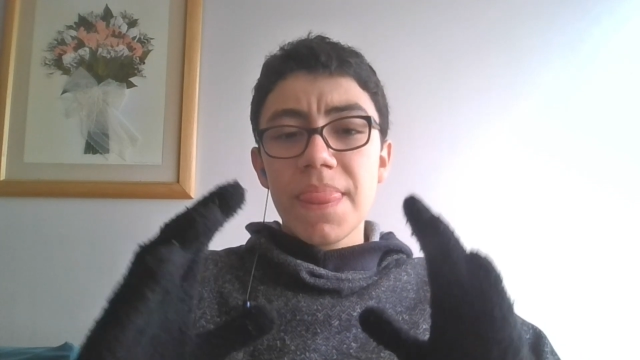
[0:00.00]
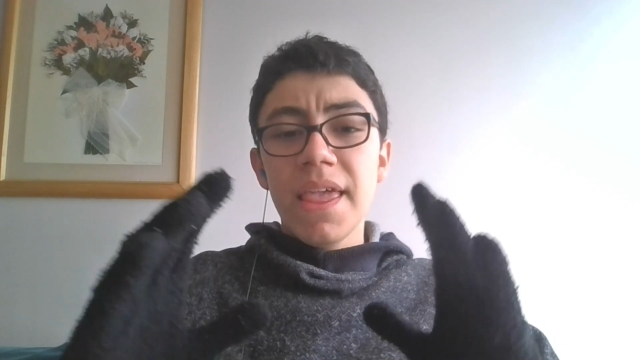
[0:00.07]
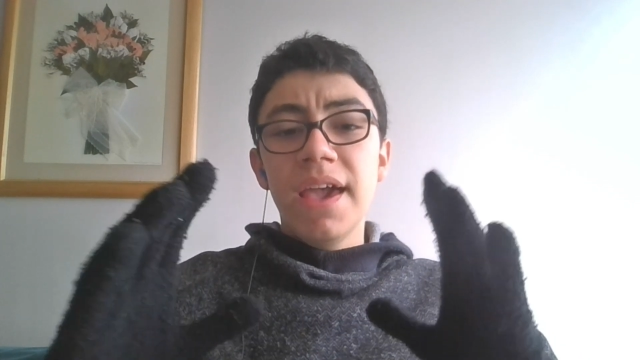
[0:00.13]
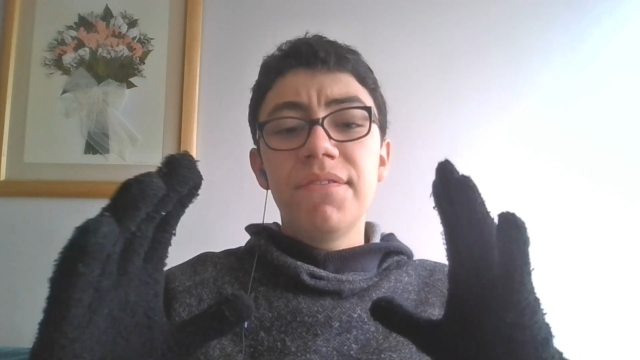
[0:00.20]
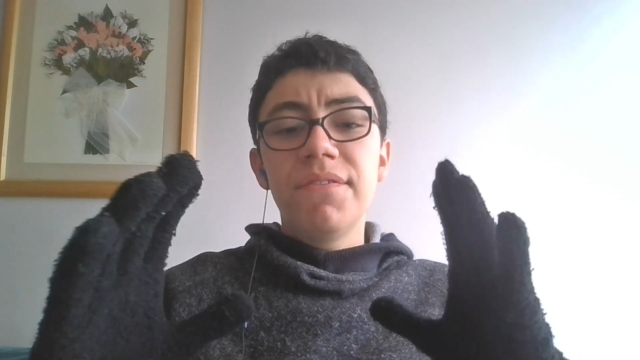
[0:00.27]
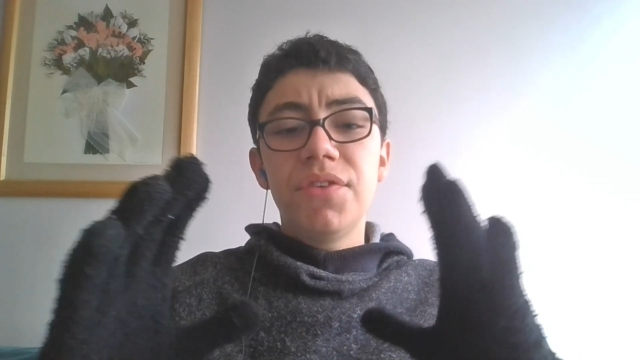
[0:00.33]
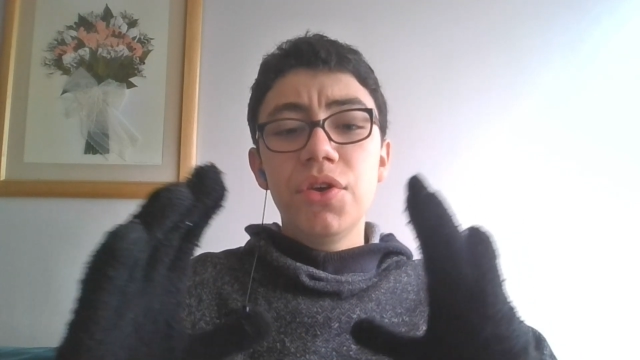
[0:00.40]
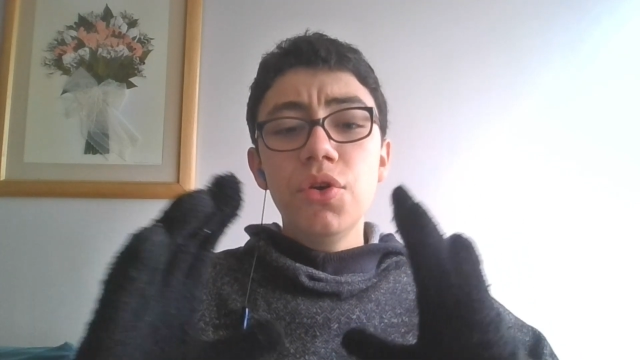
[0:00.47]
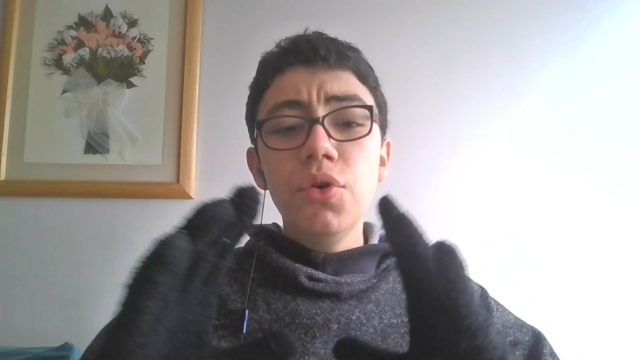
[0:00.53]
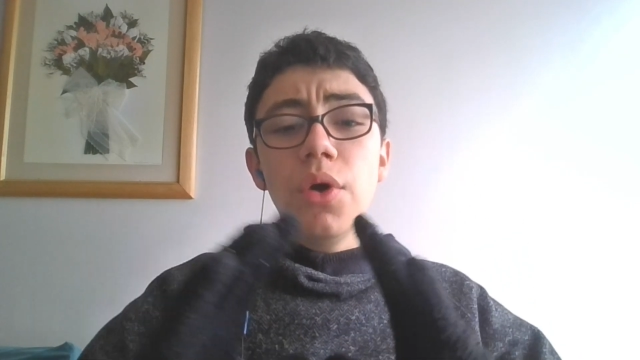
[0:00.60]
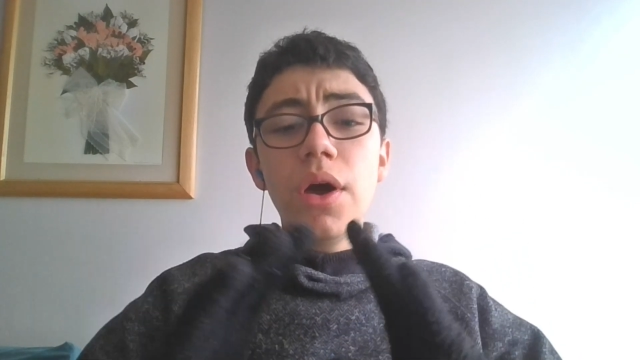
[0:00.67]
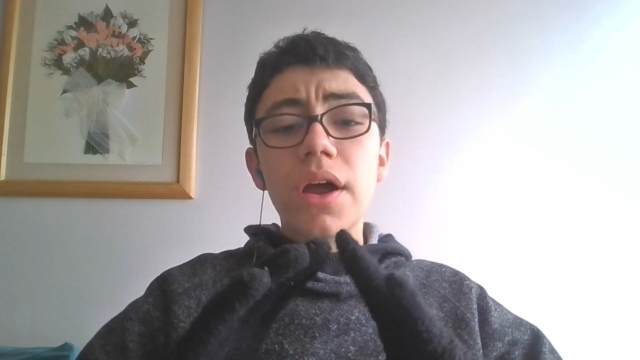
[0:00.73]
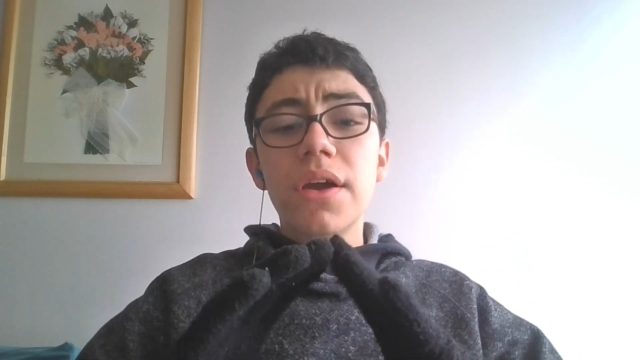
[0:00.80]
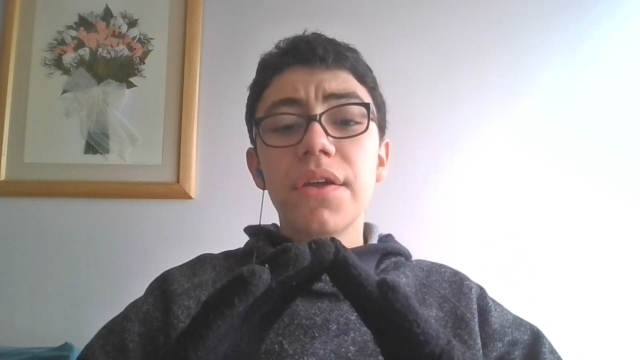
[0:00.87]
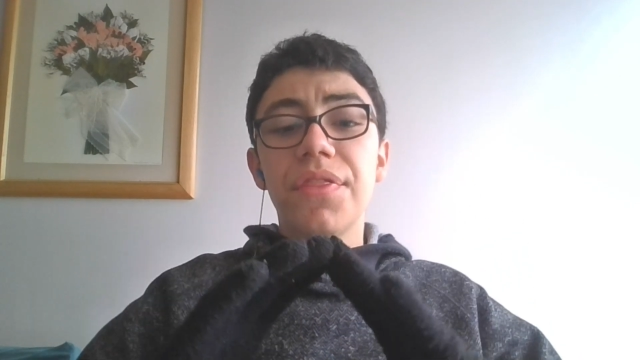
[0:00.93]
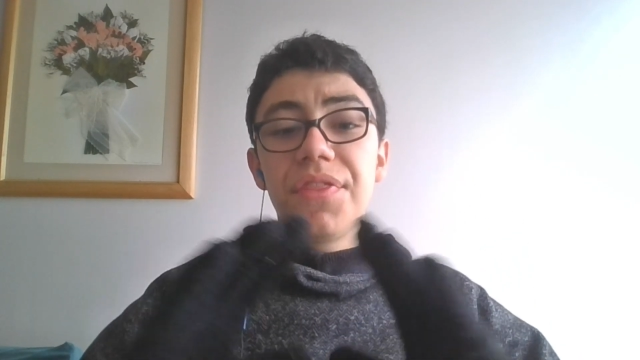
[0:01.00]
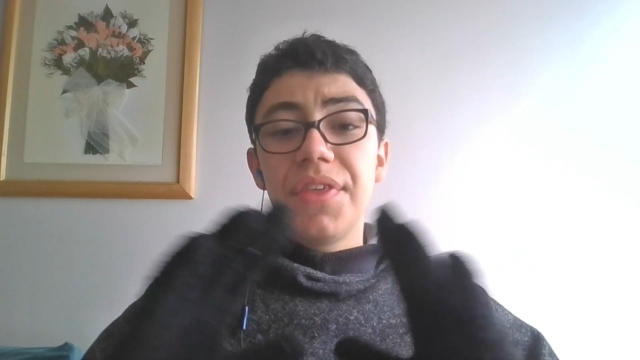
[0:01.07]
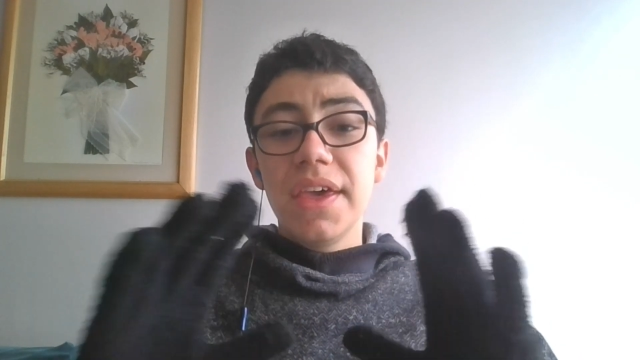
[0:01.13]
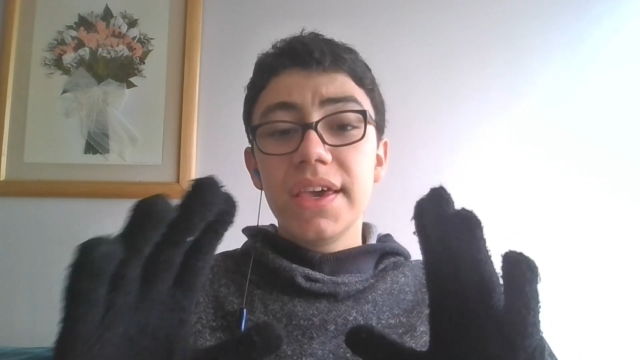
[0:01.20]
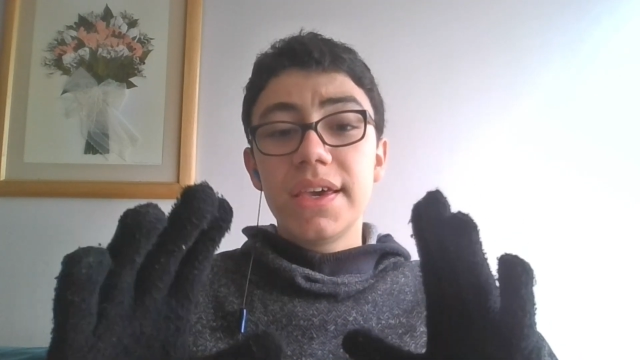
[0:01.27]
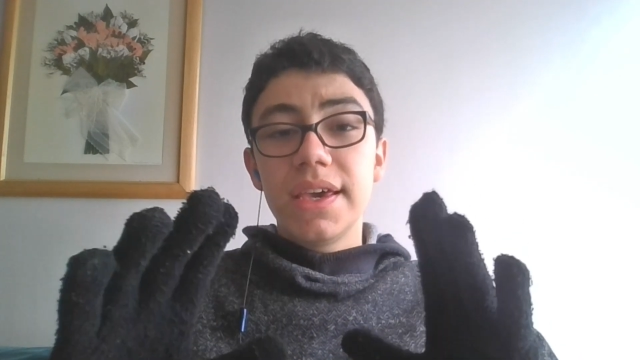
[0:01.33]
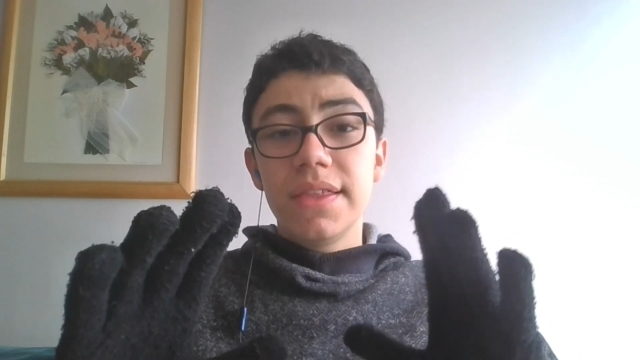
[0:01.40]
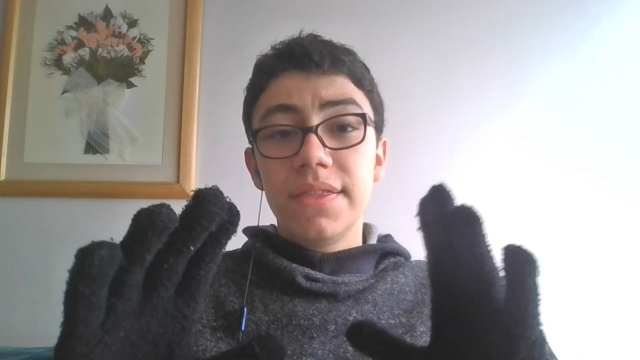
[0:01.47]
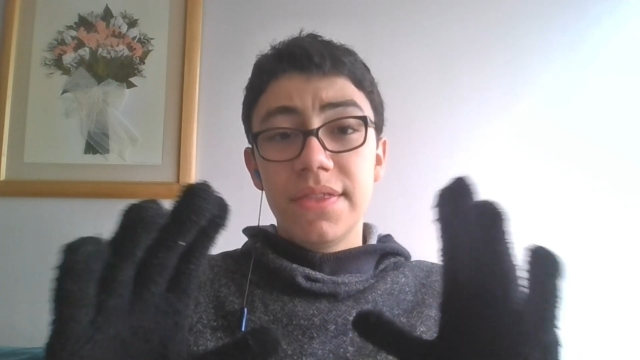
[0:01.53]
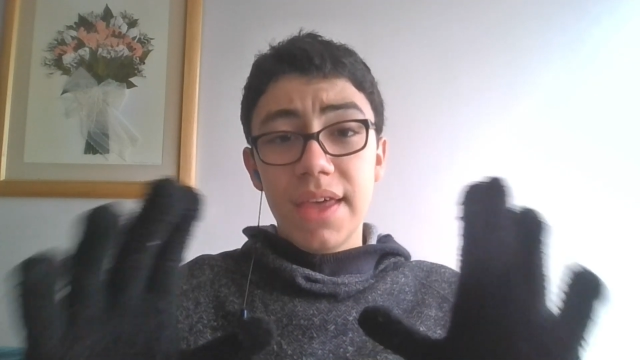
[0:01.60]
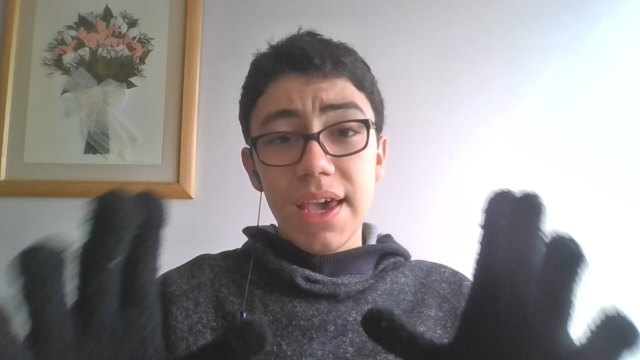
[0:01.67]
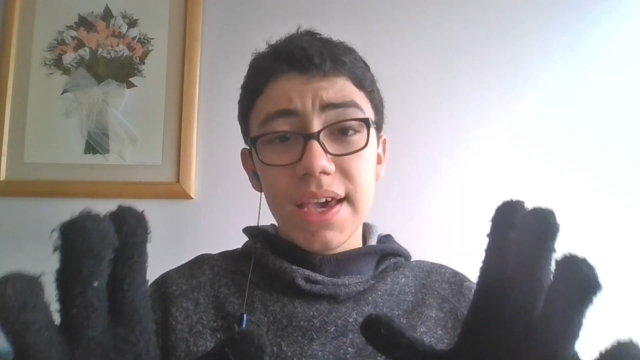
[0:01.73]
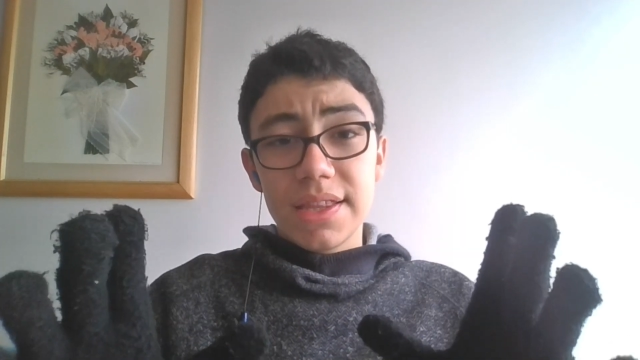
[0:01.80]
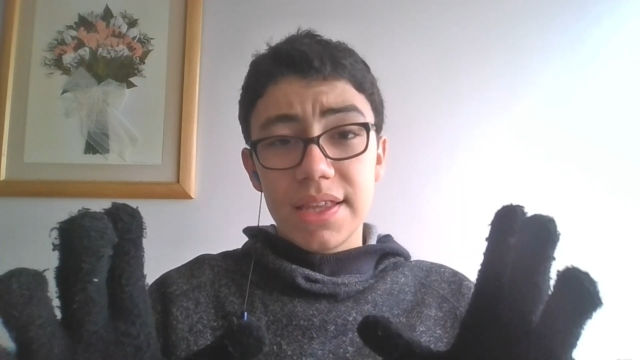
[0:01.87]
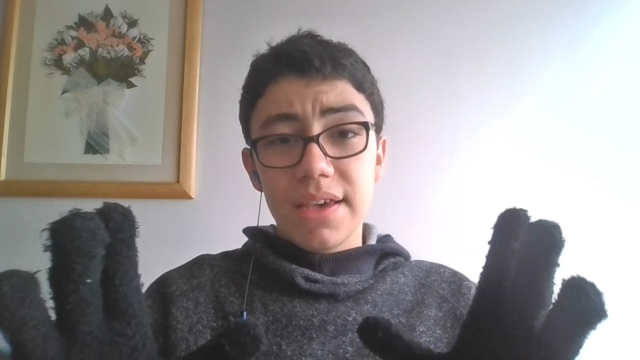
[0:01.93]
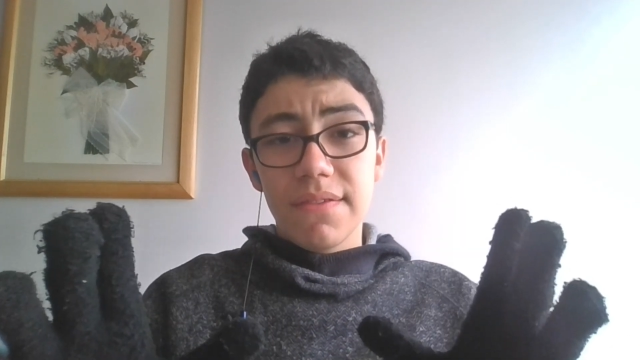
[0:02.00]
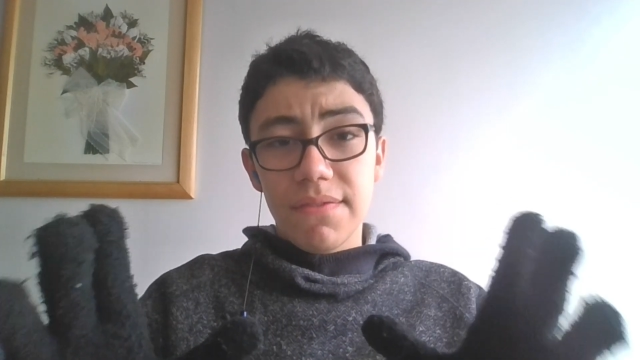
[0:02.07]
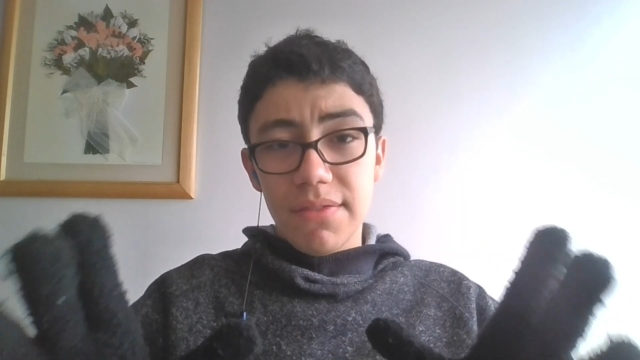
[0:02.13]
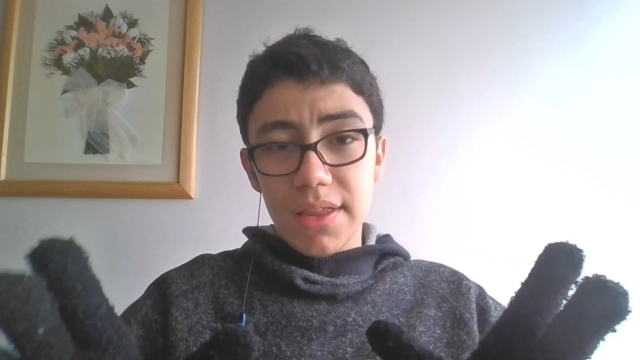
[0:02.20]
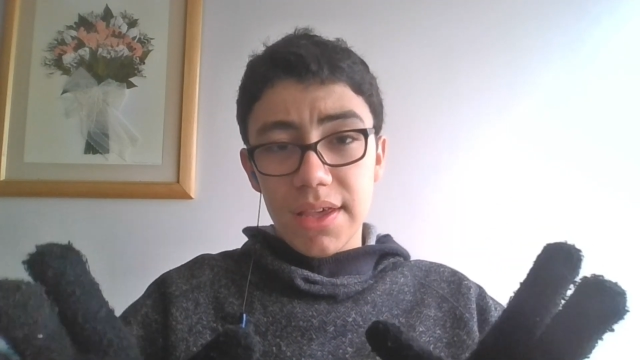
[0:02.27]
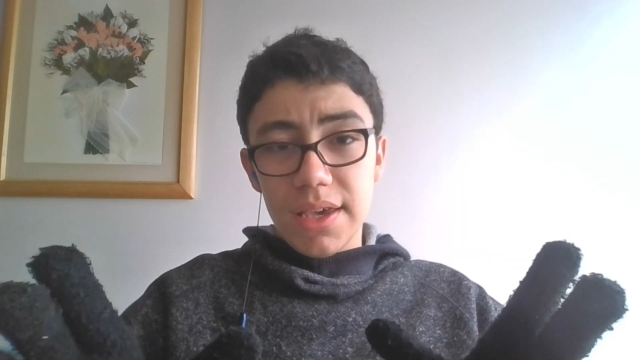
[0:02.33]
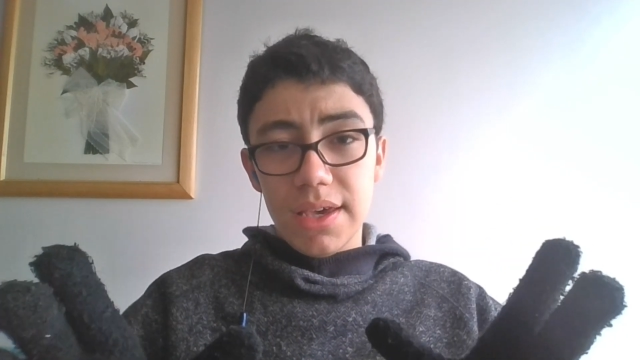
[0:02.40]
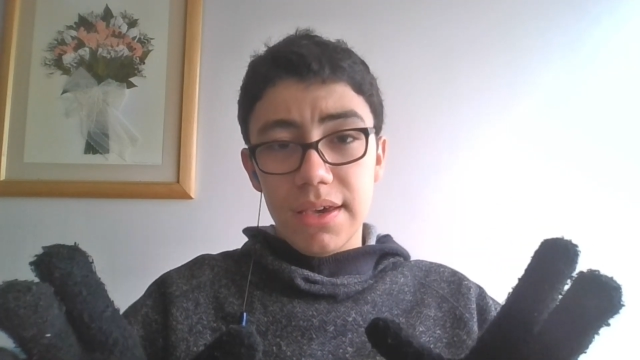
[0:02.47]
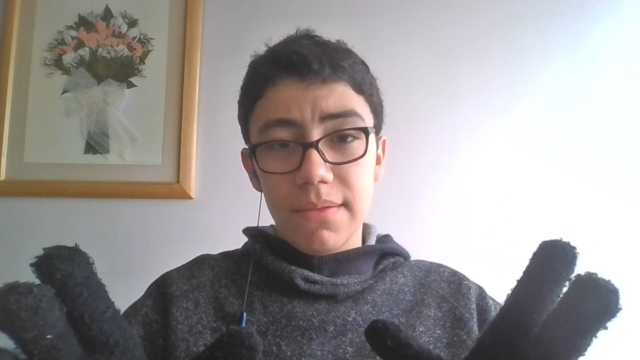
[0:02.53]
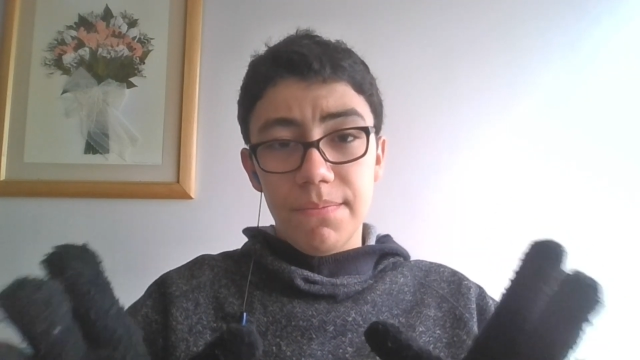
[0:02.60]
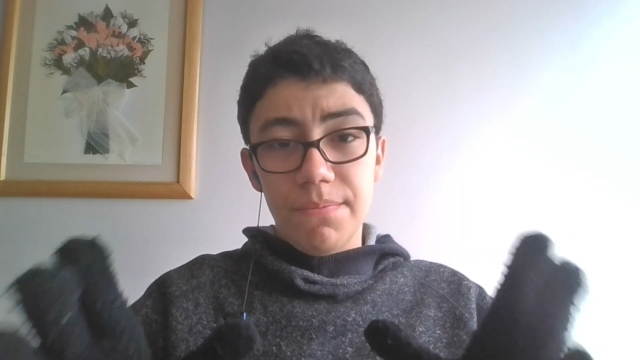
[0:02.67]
If you are thinking negatively